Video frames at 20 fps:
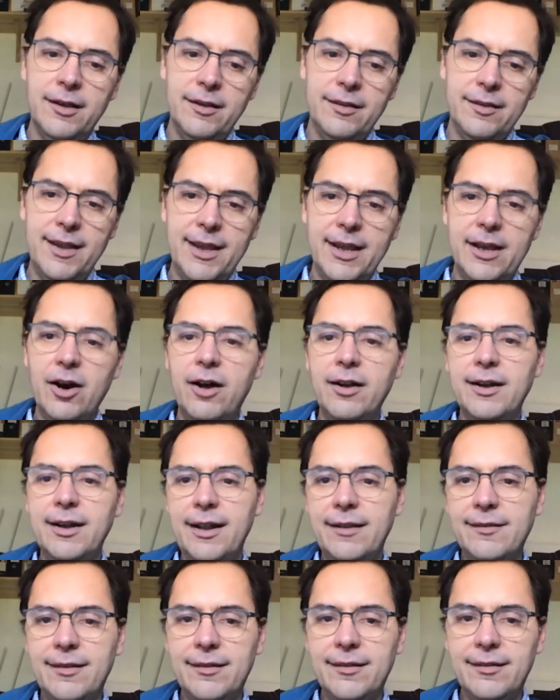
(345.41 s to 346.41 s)
They can't
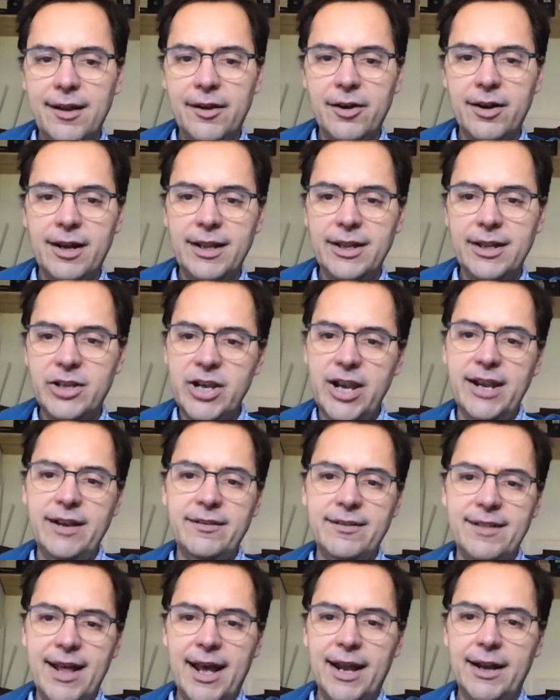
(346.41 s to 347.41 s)
necessarily
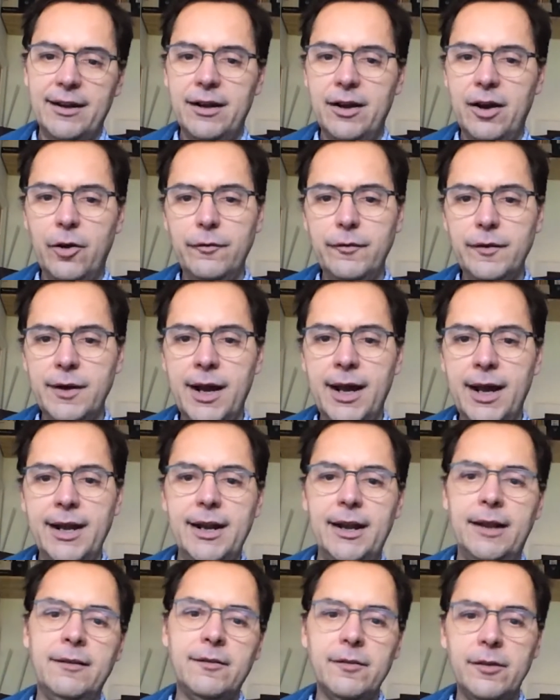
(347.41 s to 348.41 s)
change that overnight,
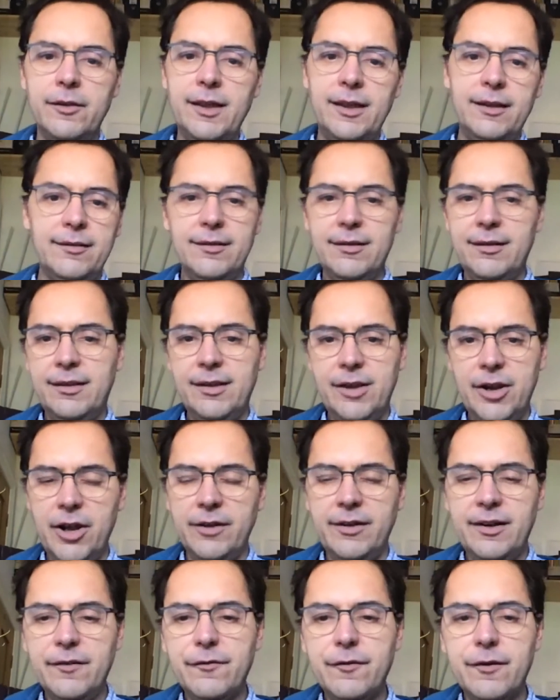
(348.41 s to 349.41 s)
and so there's you know
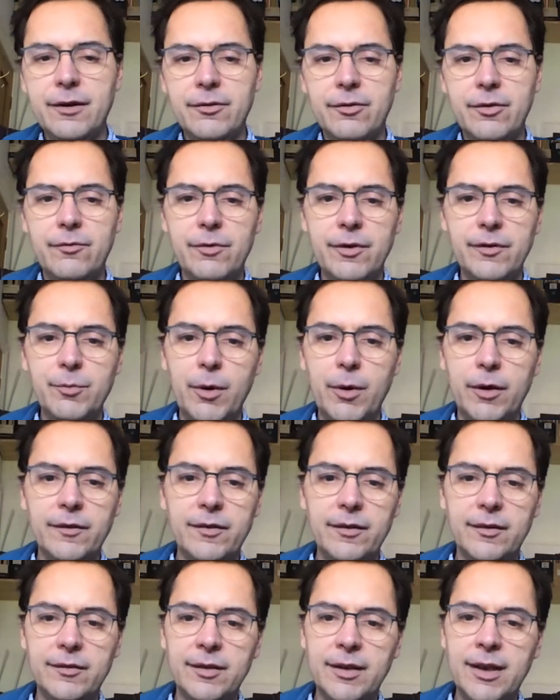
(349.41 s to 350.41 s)
different
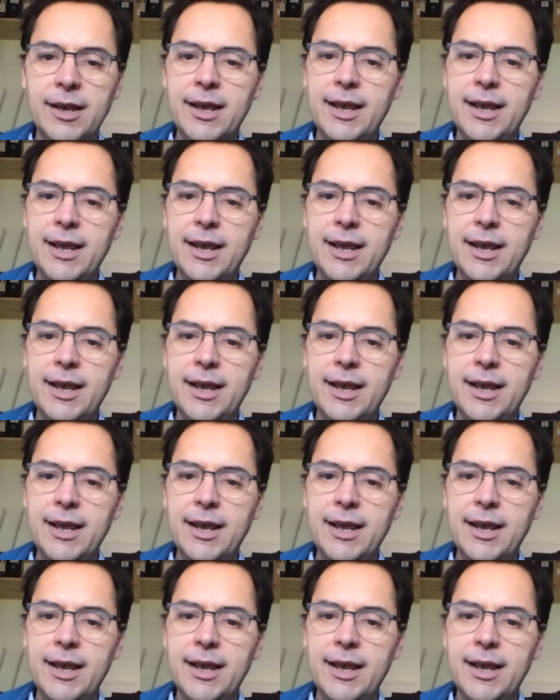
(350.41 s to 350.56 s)
responses.